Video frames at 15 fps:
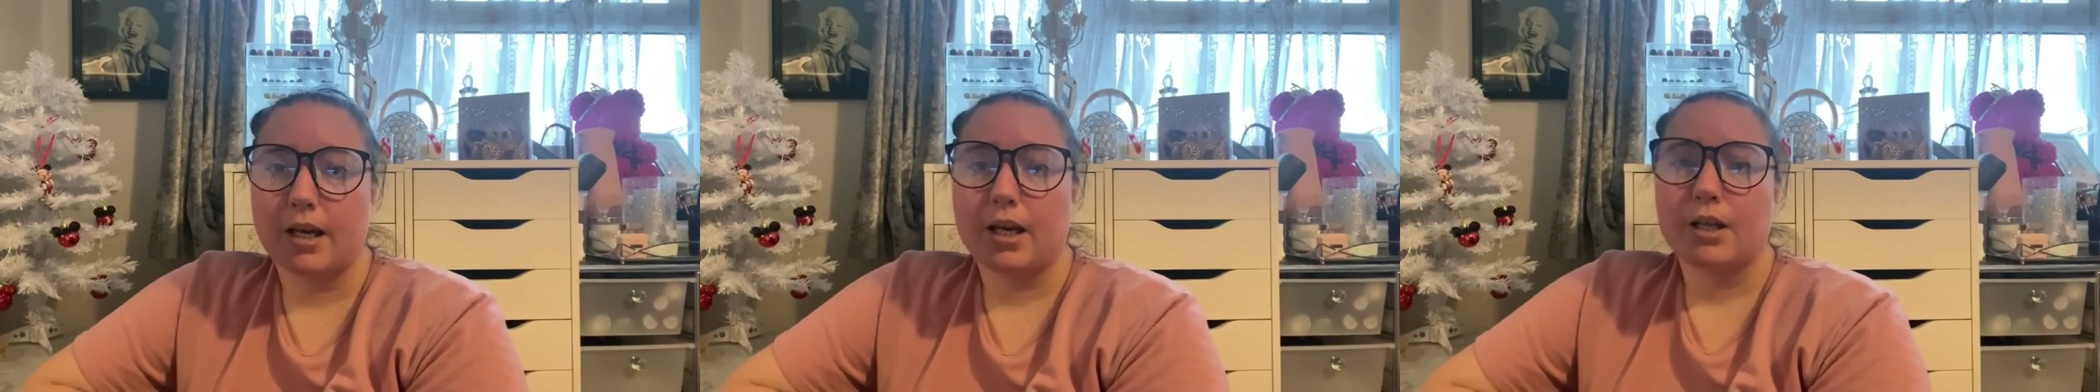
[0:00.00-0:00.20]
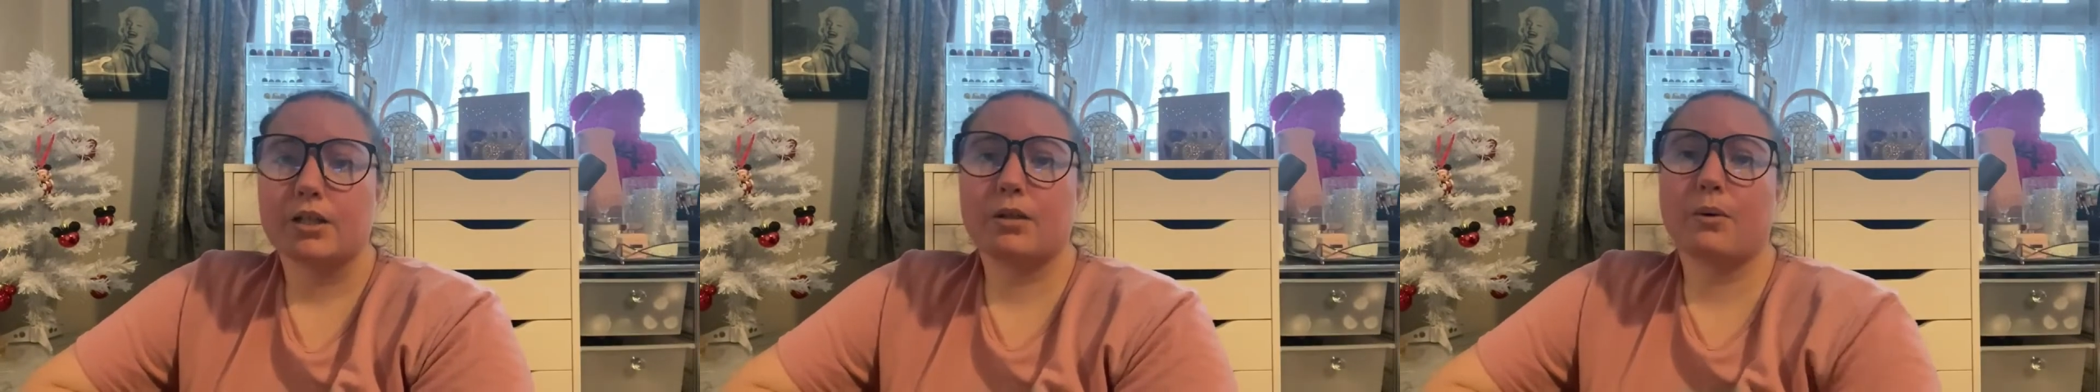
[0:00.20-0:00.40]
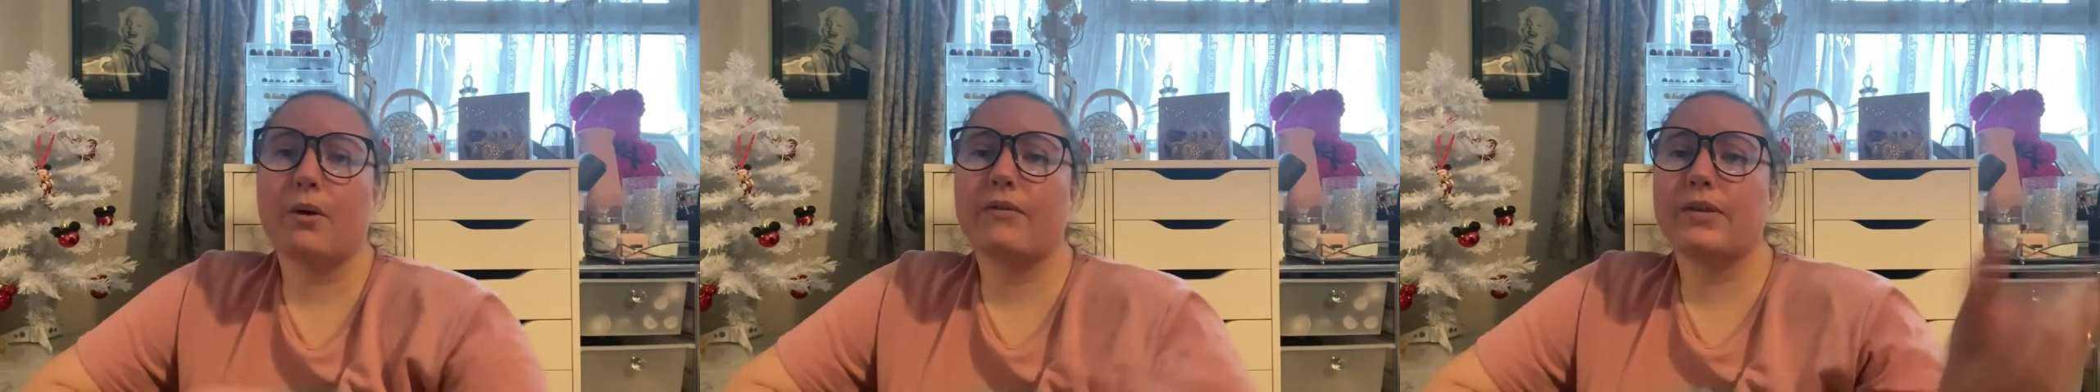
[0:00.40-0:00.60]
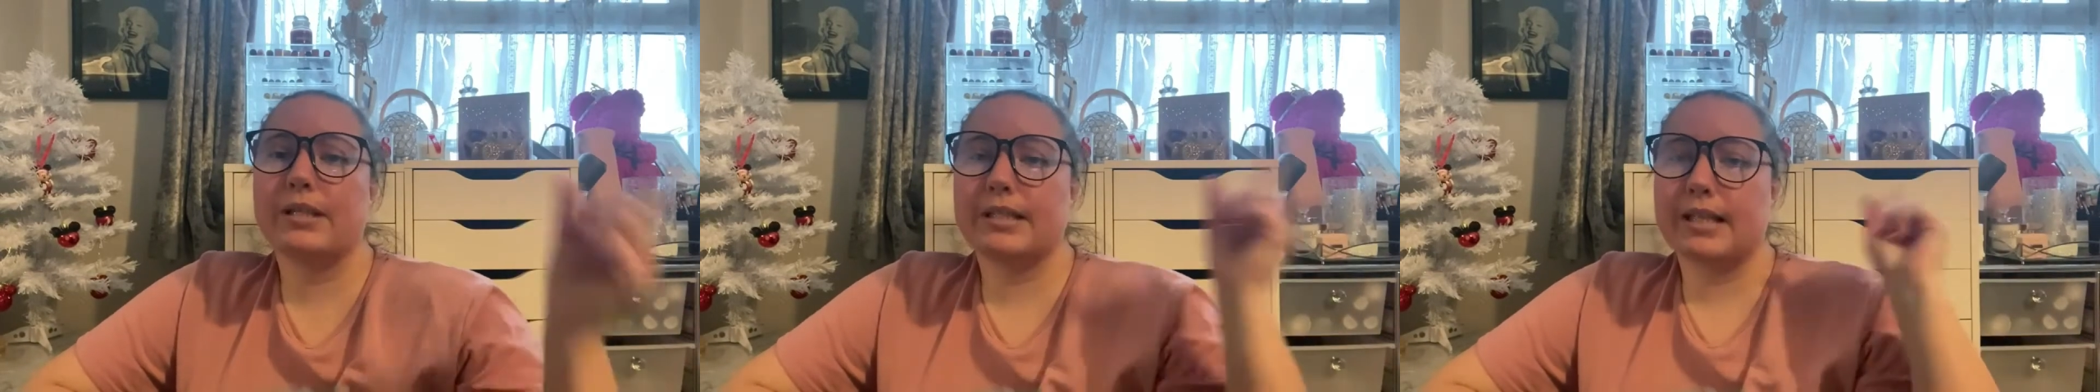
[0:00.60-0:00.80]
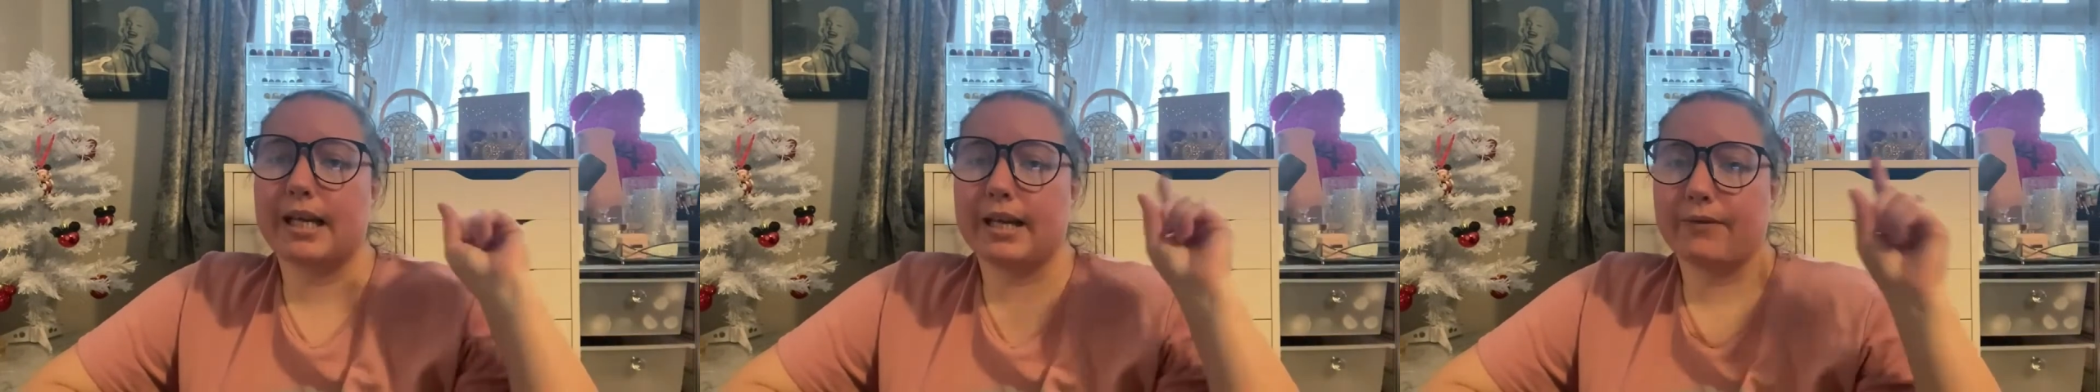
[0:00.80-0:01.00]
So
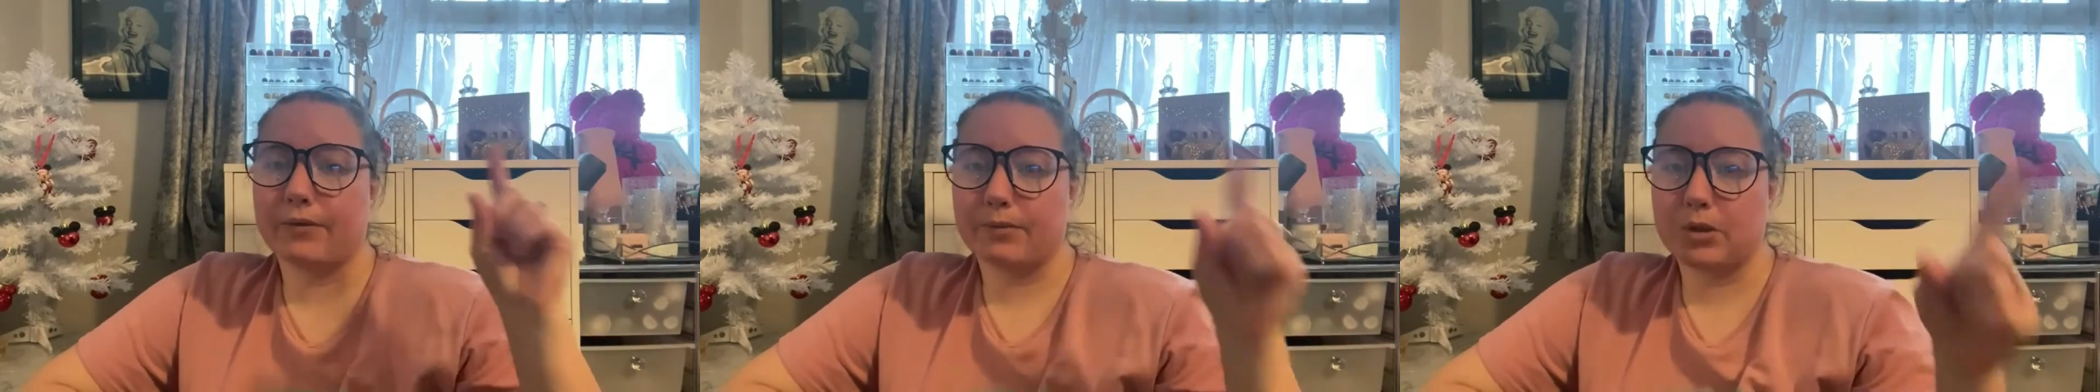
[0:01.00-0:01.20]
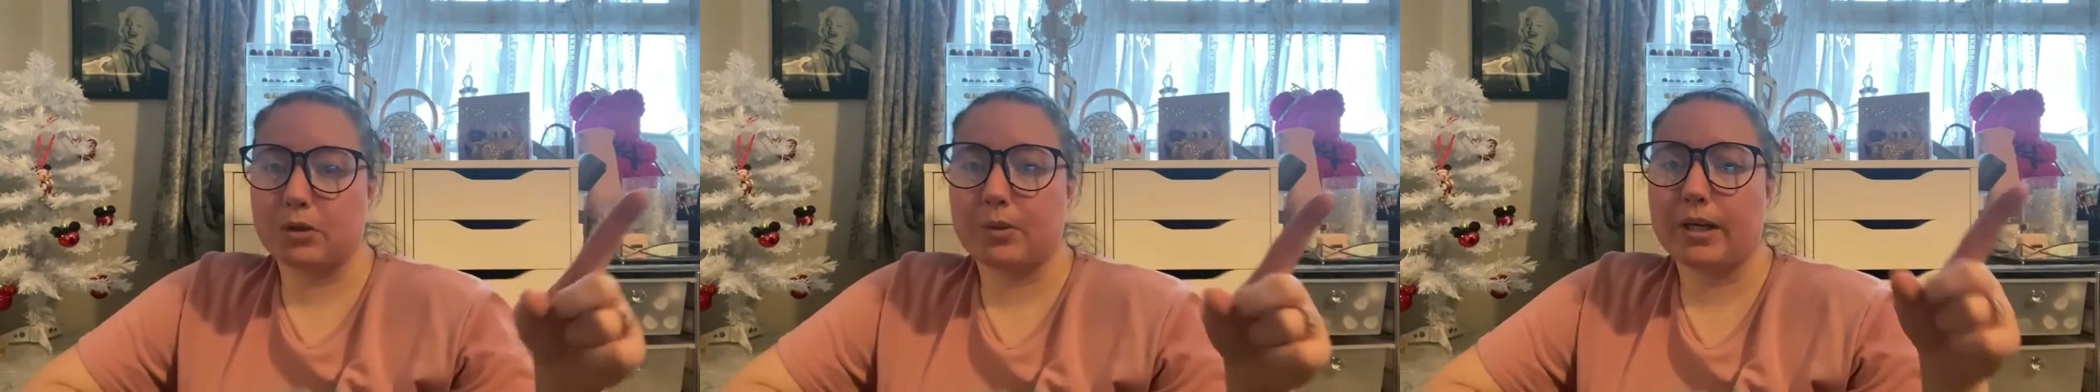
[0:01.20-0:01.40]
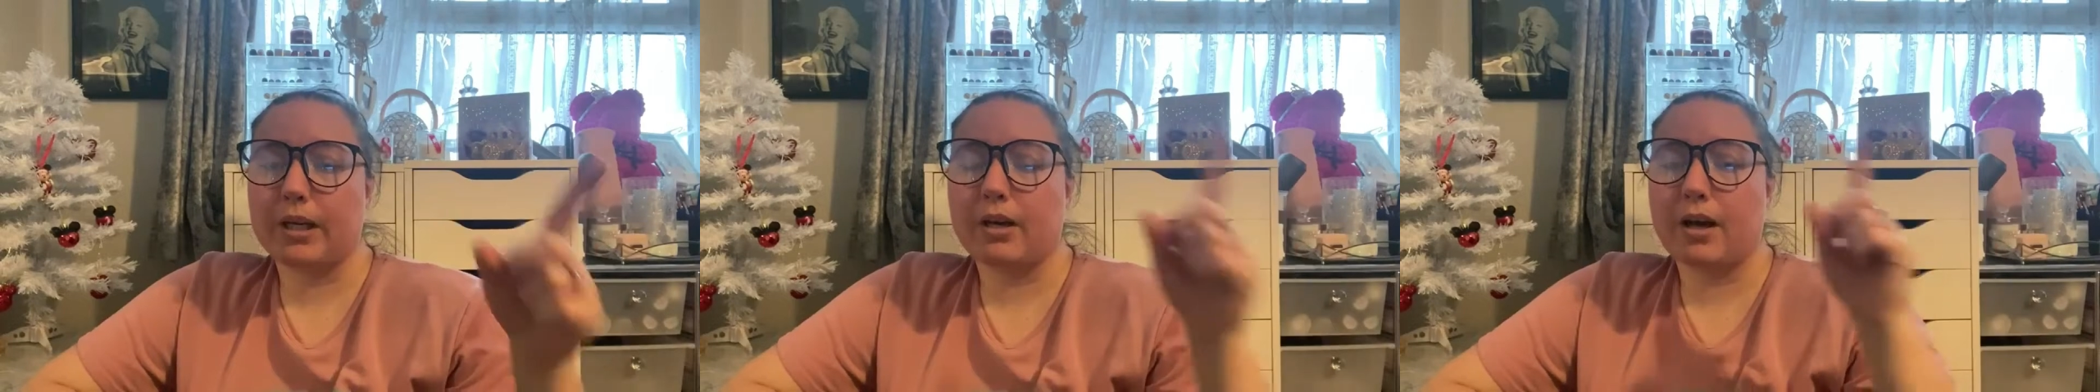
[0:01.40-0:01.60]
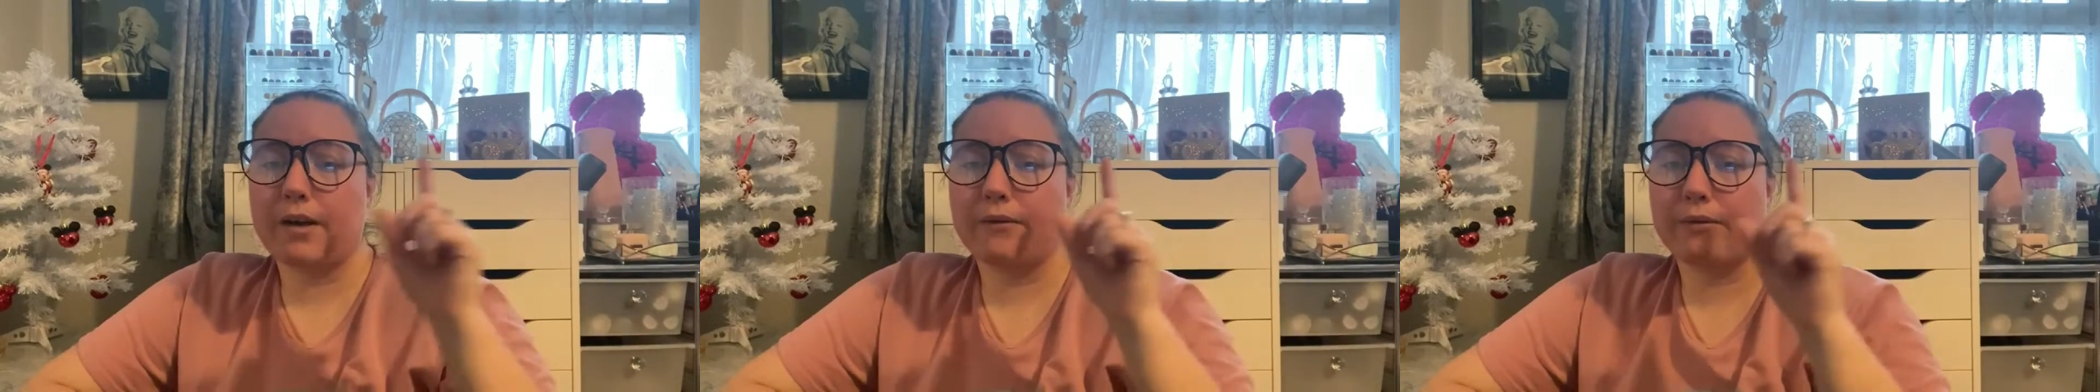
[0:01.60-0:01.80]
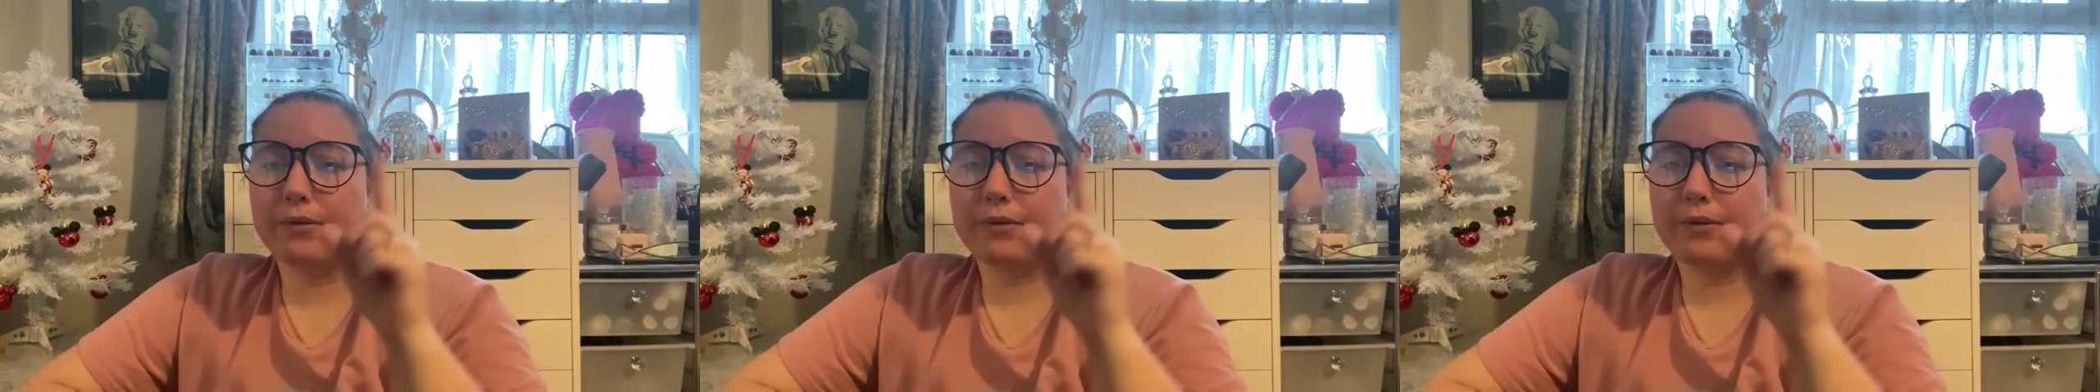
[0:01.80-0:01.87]
obviously from the 29th